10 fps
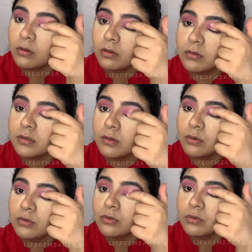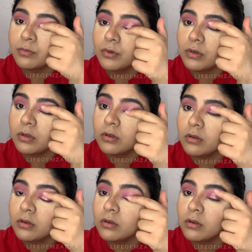yes, it looks so pretty
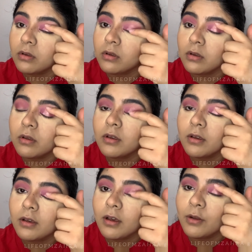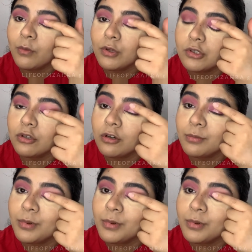I'm gonna stop